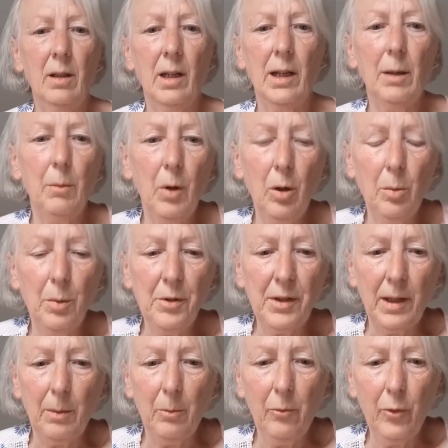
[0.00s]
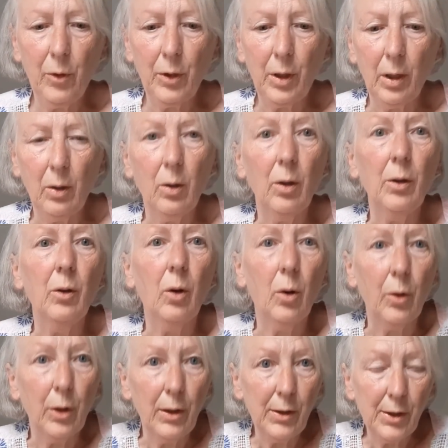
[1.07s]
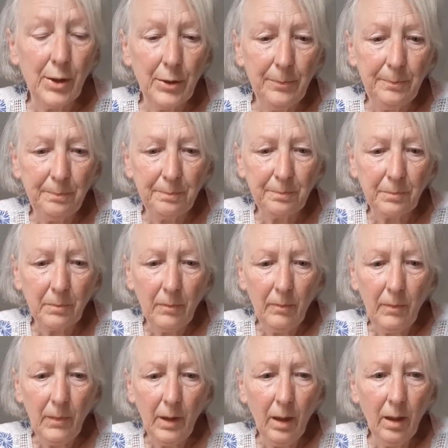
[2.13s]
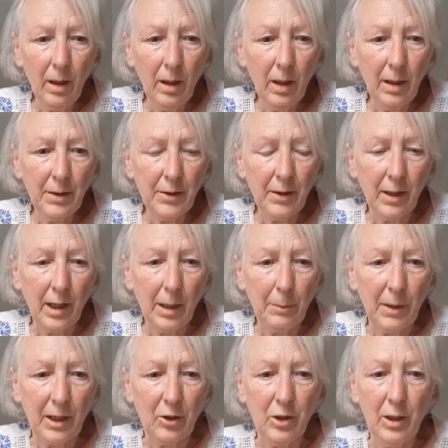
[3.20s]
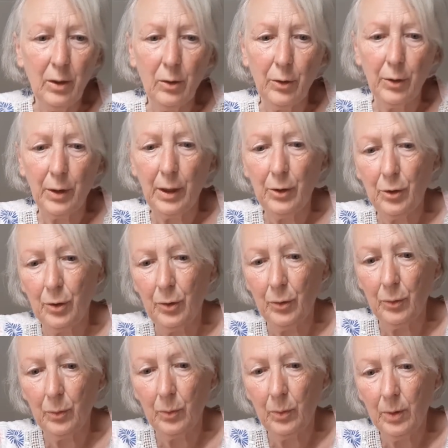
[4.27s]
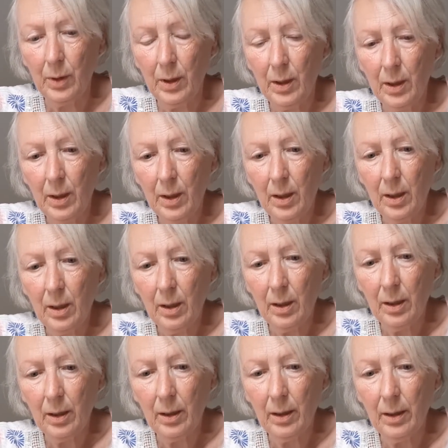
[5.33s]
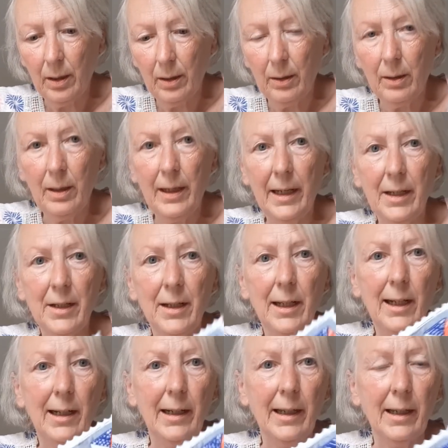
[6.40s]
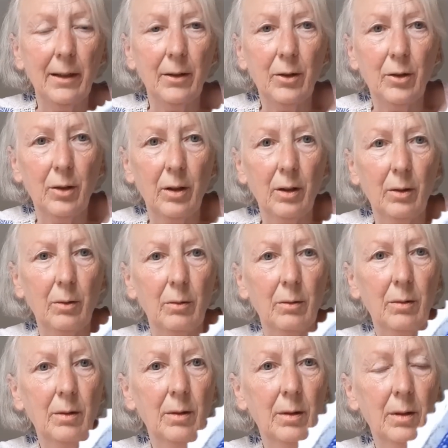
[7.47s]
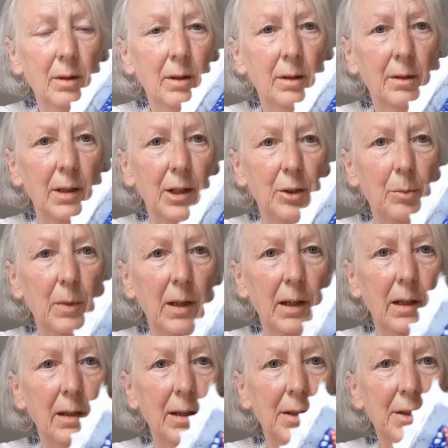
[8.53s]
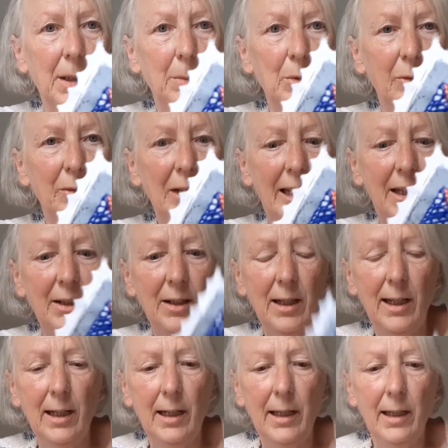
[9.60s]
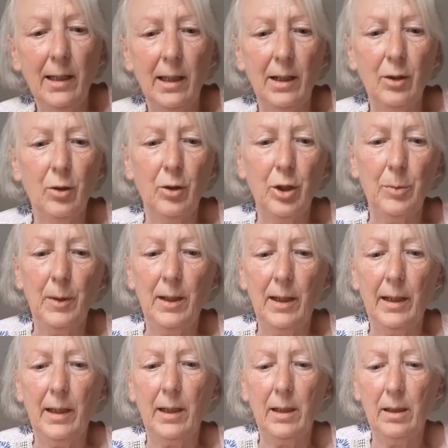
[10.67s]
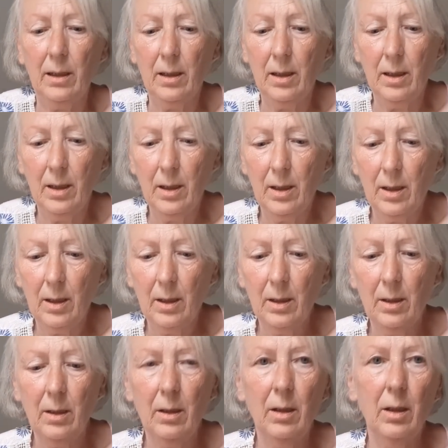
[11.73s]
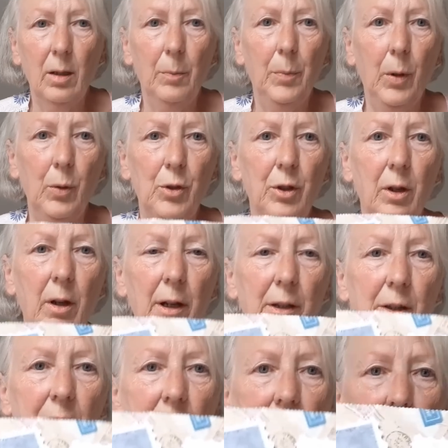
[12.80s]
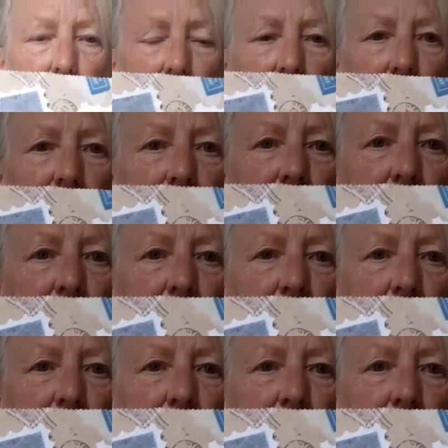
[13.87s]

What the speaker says: at the moment I'm working on August, and I'm actually learning to do lace needling. So that's my attempt of lace needling, and it's going to be like a postcard scenery.